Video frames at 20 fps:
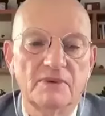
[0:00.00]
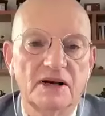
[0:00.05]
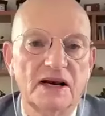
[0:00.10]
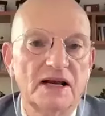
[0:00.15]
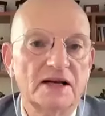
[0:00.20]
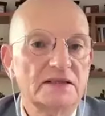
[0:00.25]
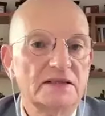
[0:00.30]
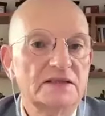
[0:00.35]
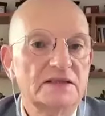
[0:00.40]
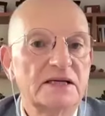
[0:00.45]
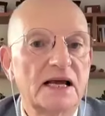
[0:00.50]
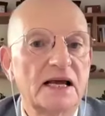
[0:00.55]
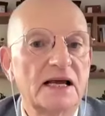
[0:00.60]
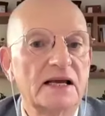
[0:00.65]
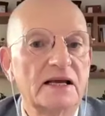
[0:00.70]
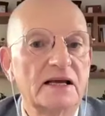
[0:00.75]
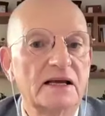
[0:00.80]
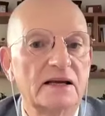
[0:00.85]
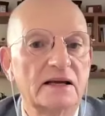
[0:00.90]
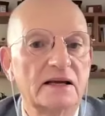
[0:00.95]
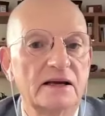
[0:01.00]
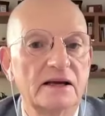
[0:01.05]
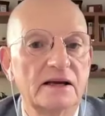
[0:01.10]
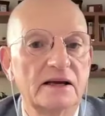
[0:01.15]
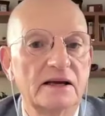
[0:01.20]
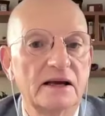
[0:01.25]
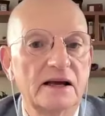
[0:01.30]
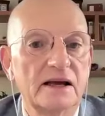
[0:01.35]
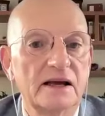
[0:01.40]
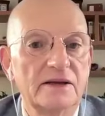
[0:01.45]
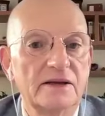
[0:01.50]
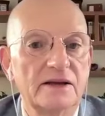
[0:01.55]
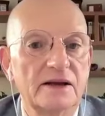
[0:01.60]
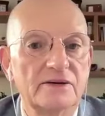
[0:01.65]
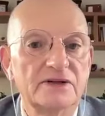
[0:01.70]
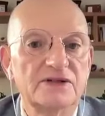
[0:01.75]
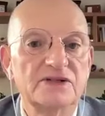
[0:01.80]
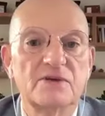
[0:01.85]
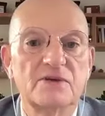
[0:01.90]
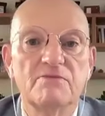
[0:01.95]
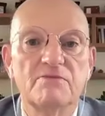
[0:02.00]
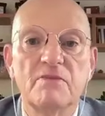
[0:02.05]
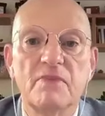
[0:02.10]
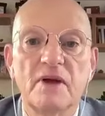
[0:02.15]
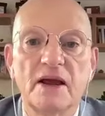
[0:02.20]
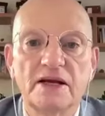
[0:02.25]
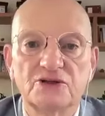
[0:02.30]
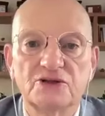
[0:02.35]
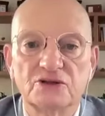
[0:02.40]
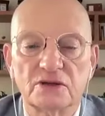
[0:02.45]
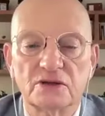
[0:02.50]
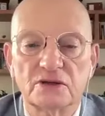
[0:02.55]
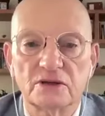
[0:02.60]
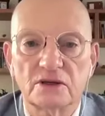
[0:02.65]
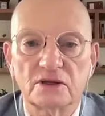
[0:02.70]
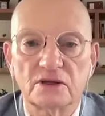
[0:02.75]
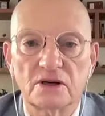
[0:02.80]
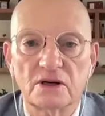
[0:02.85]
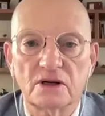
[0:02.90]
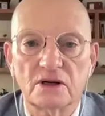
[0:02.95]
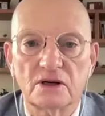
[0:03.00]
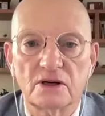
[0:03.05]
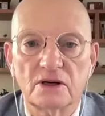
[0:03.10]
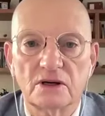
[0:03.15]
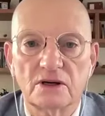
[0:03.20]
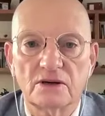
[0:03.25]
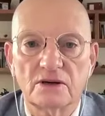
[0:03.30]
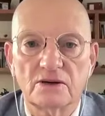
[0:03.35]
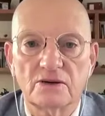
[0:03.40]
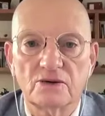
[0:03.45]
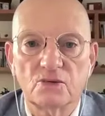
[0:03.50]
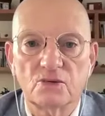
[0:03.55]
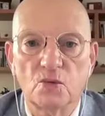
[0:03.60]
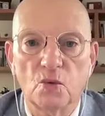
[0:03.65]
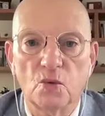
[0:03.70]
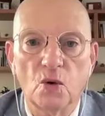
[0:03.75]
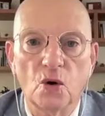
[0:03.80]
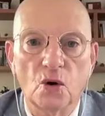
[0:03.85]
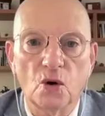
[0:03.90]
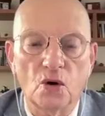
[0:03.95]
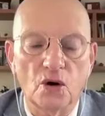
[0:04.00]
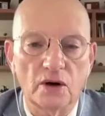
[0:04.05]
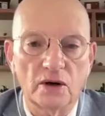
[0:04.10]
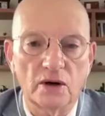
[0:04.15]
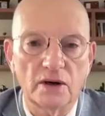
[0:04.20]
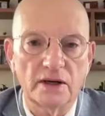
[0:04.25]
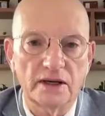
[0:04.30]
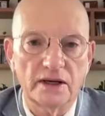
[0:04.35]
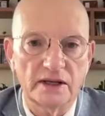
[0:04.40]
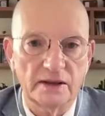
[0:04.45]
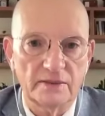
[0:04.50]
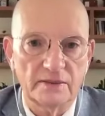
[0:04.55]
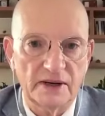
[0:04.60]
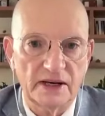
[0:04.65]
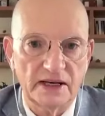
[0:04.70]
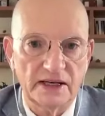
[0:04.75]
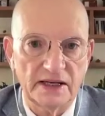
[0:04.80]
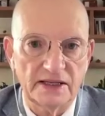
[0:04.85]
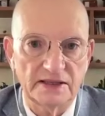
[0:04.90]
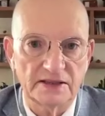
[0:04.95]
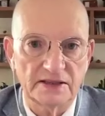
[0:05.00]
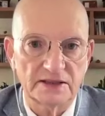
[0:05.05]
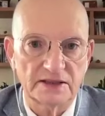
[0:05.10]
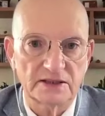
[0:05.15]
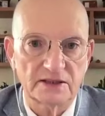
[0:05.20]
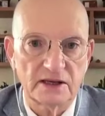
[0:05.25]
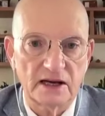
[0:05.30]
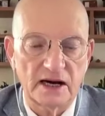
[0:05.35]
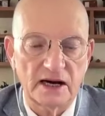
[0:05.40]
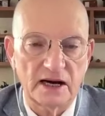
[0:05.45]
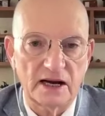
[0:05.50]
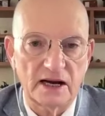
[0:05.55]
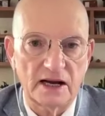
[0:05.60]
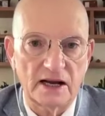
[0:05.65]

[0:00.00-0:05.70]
But let us say there is a major war in the Middle East,